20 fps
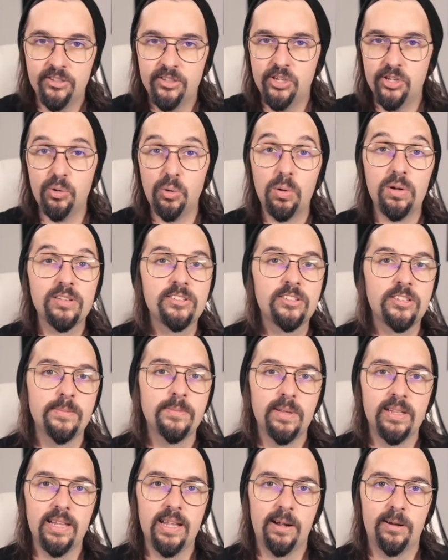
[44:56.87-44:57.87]
2,
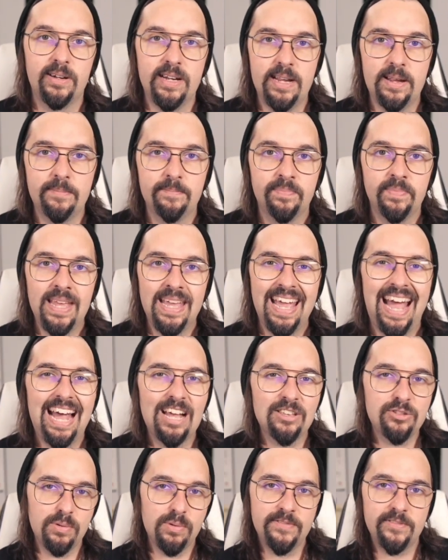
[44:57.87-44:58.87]
similarity.
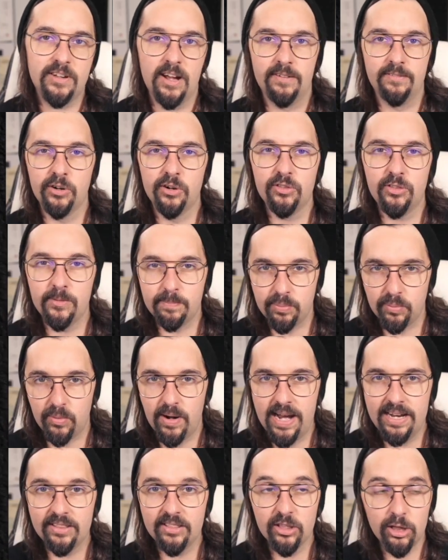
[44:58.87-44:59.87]
As we've covered, the
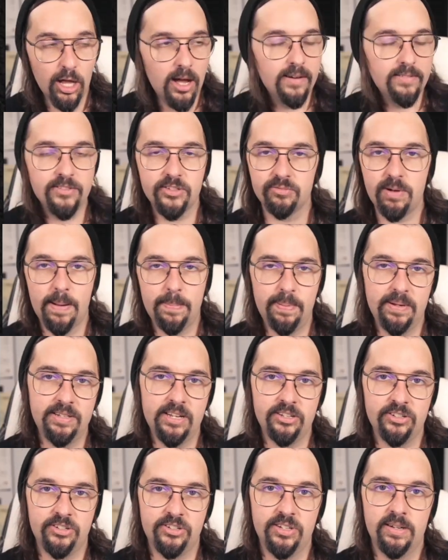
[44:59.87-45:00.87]
brain loves
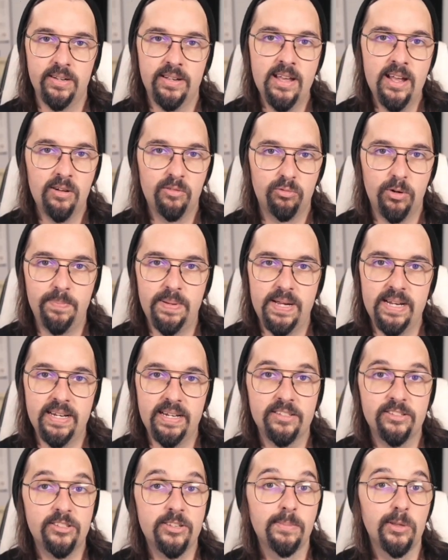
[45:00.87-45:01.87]
repetition.
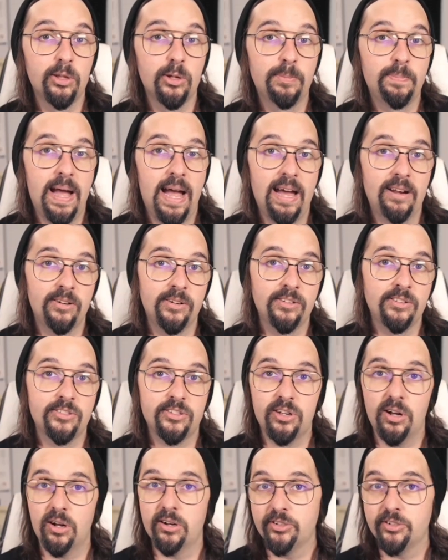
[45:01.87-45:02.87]
Repeating similar
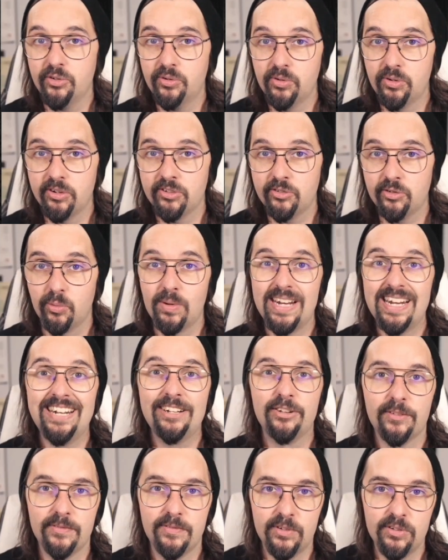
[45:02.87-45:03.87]
patterns, contours, or
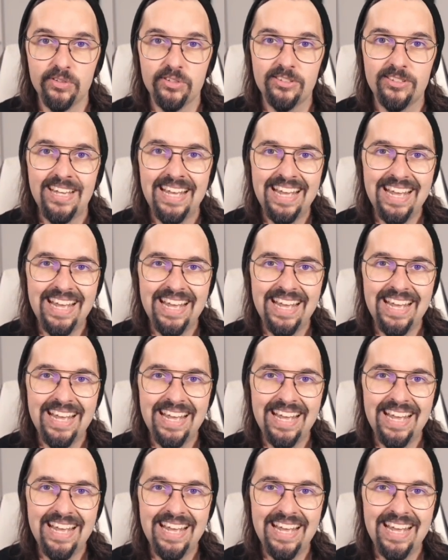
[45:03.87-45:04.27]
intervals